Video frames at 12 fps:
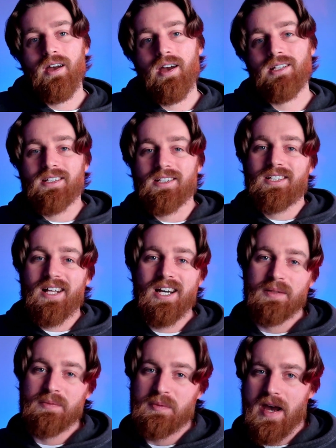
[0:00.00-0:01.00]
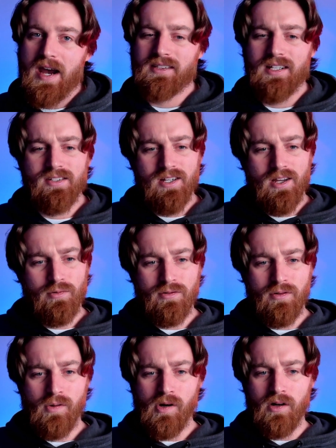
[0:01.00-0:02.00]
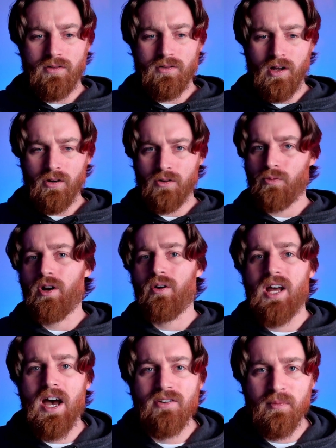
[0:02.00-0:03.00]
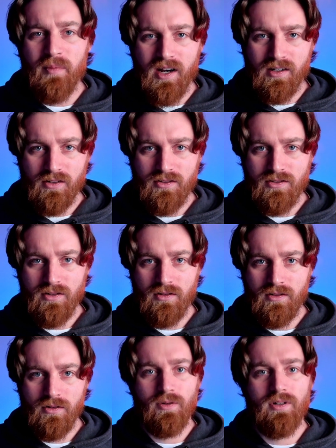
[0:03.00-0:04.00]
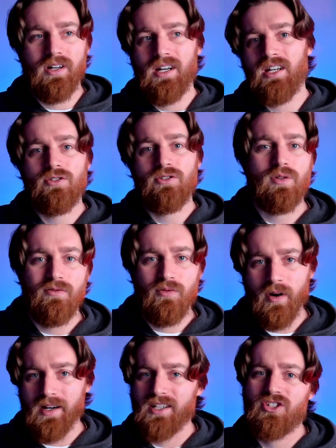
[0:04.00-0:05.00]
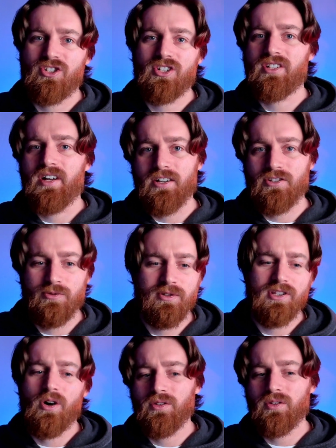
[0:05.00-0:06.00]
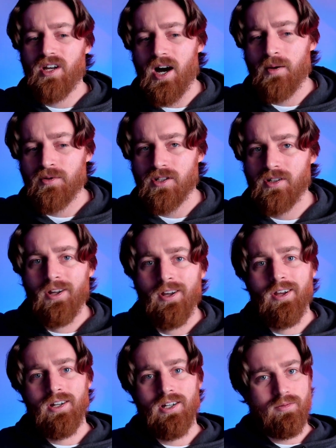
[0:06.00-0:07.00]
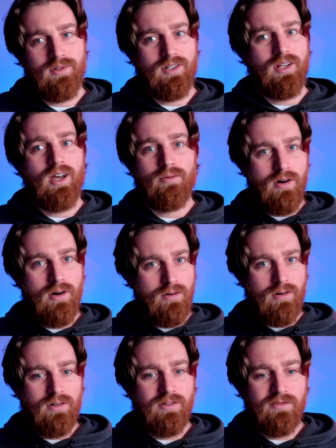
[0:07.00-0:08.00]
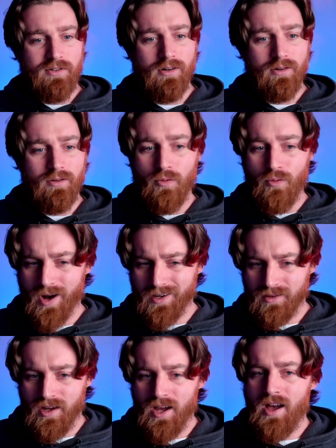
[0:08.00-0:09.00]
And then the client comes back and they say, whoa, whoa, whoa, we don't have competitors. We're in an industry of one. It's just us. We're the only option. And I'm here like, whoa, hold the phone. What?